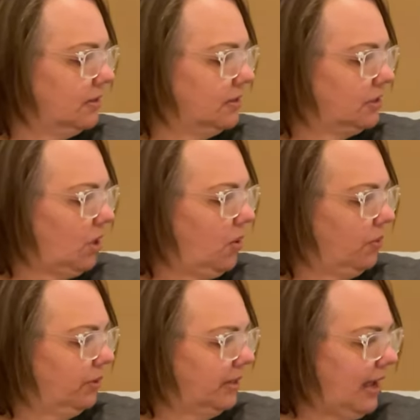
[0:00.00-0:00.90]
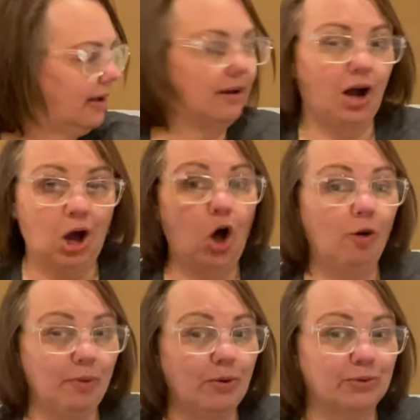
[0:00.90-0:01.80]
So yeah,
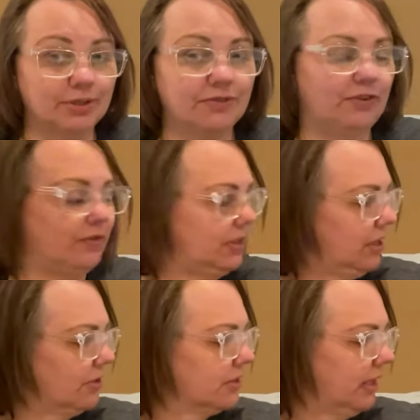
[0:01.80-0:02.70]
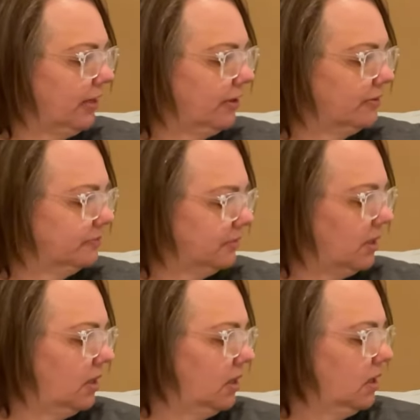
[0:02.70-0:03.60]
almost 50 years later.
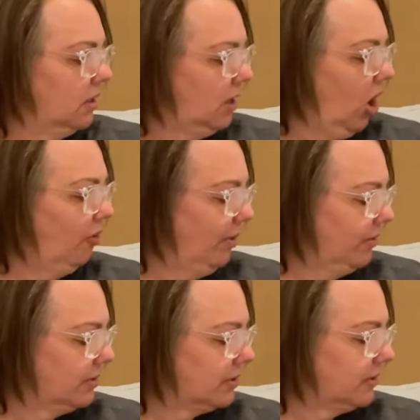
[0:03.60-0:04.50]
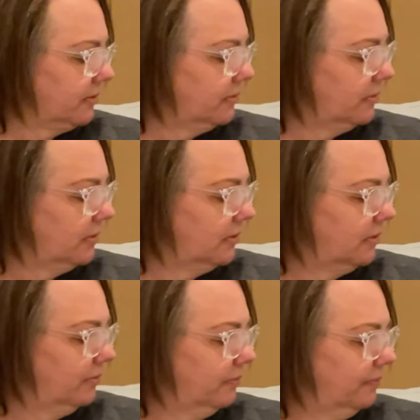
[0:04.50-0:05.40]
Almost.
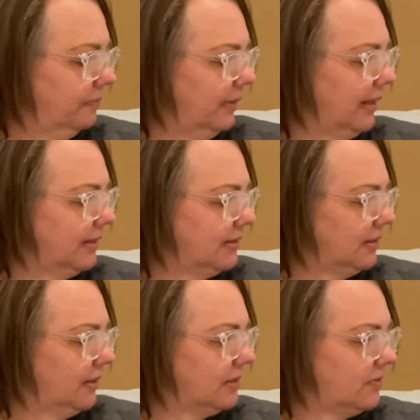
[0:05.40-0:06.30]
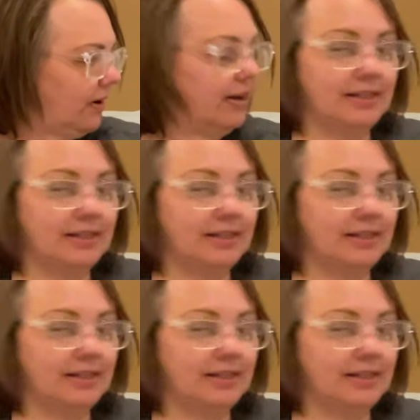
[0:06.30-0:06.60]
But it's very